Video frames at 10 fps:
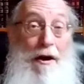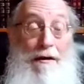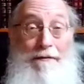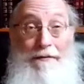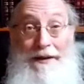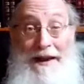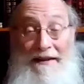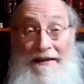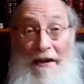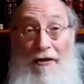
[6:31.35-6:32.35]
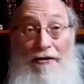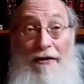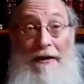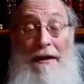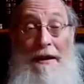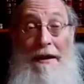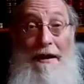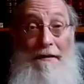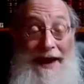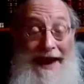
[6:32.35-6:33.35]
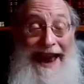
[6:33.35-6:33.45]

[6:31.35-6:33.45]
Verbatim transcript: of the discussion of the